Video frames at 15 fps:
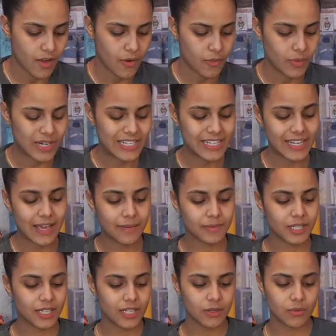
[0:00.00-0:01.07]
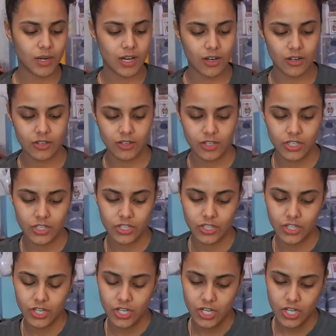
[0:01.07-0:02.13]
We DM Kidwell.
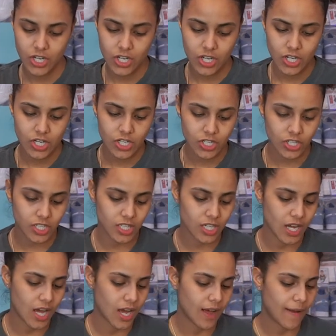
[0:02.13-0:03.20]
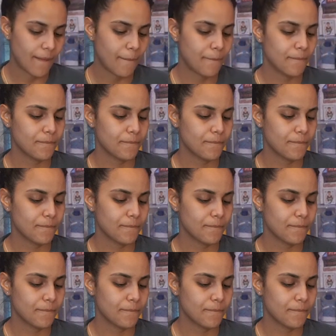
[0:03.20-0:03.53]
She's got